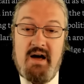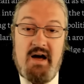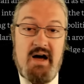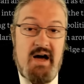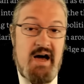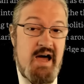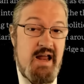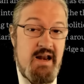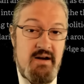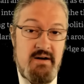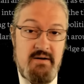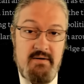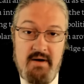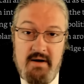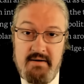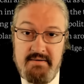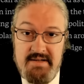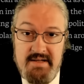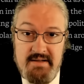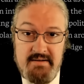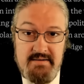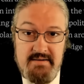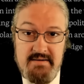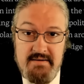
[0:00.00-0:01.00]
I didn't know how
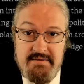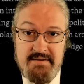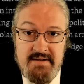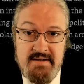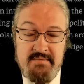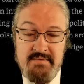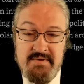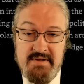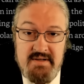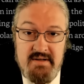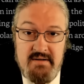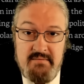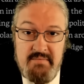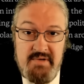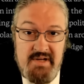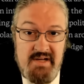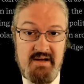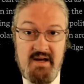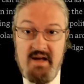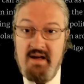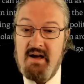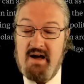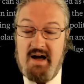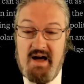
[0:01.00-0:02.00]
deadly the thing was going to
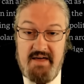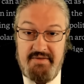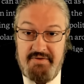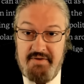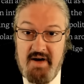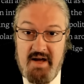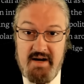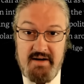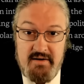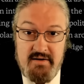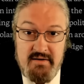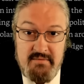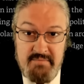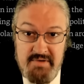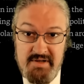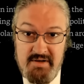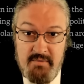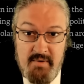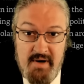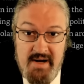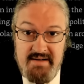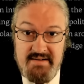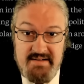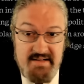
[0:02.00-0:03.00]
be. I thought it could be
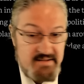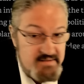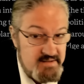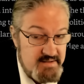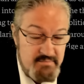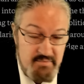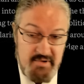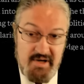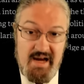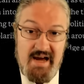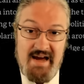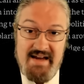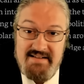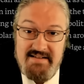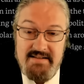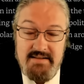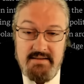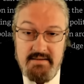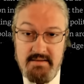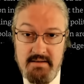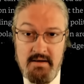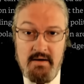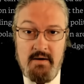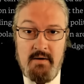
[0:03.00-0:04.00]
quite deadly, but I
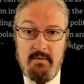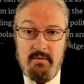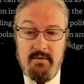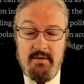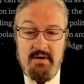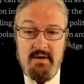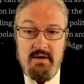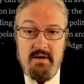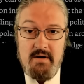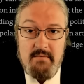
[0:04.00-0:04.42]
didn't know.